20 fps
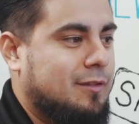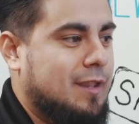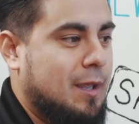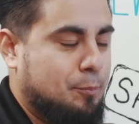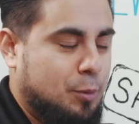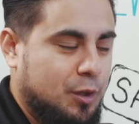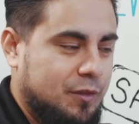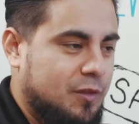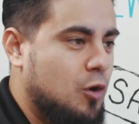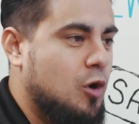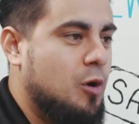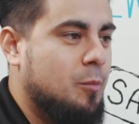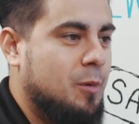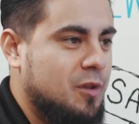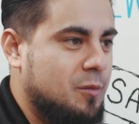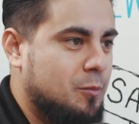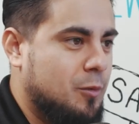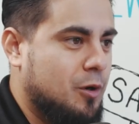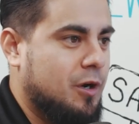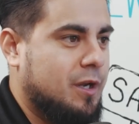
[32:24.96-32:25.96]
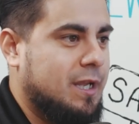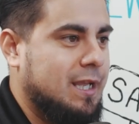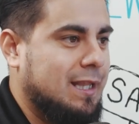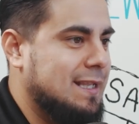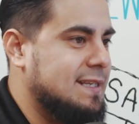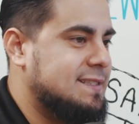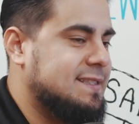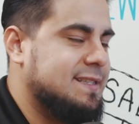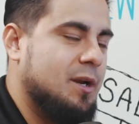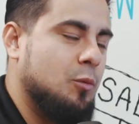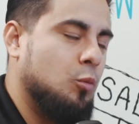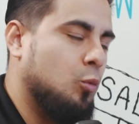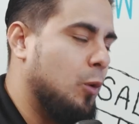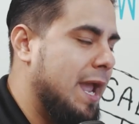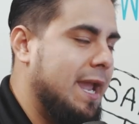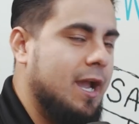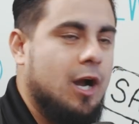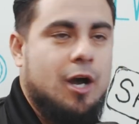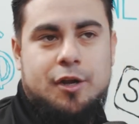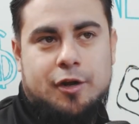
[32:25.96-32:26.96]
they put the home on the market, listed it
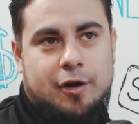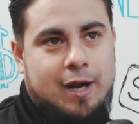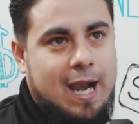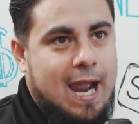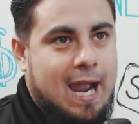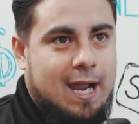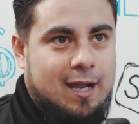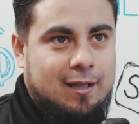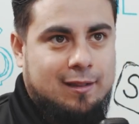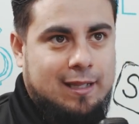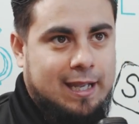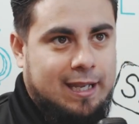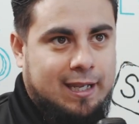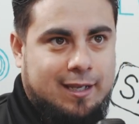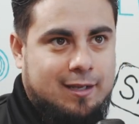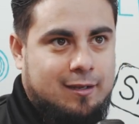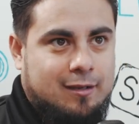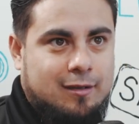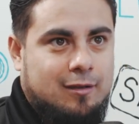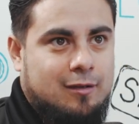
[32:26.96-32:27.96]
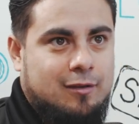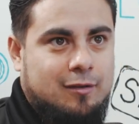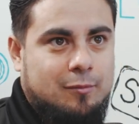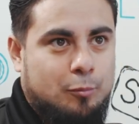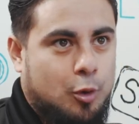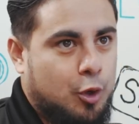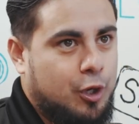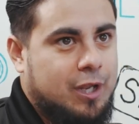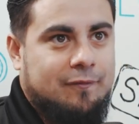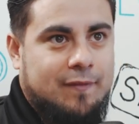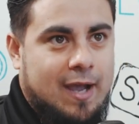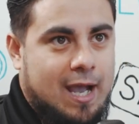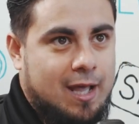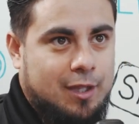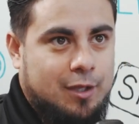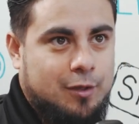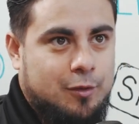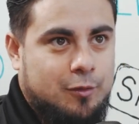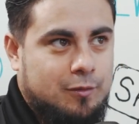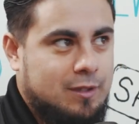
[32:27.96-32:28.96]
way under like market
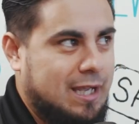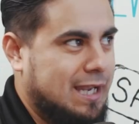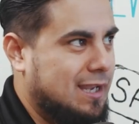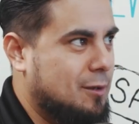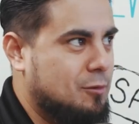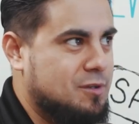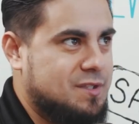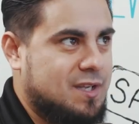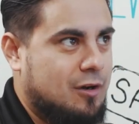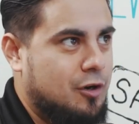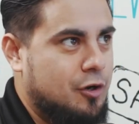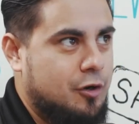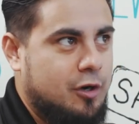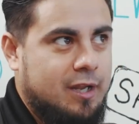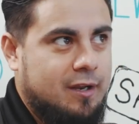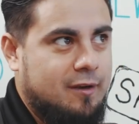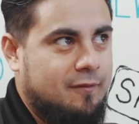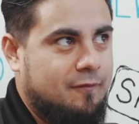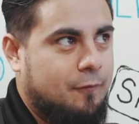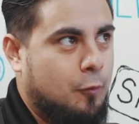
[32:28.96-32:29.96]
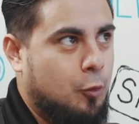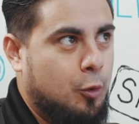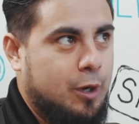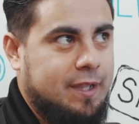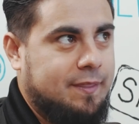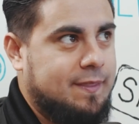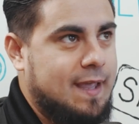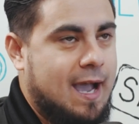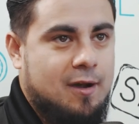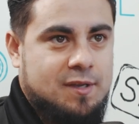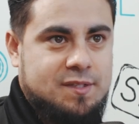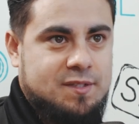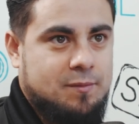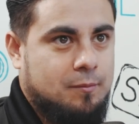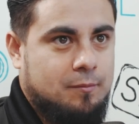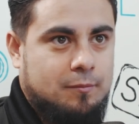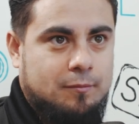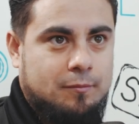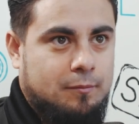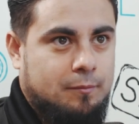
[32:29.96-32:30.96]
value, like it was
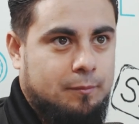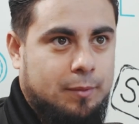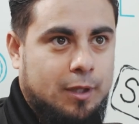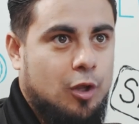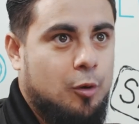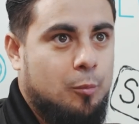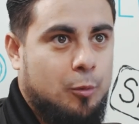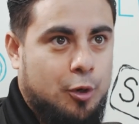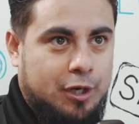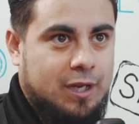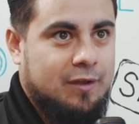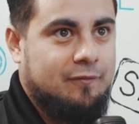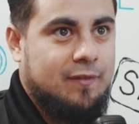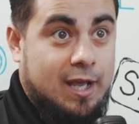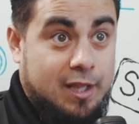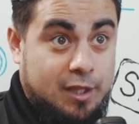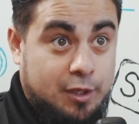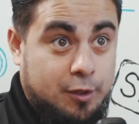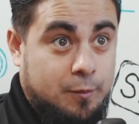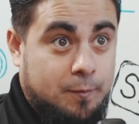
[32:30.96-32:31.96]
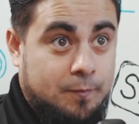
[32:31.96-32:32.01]
140,000 below market value.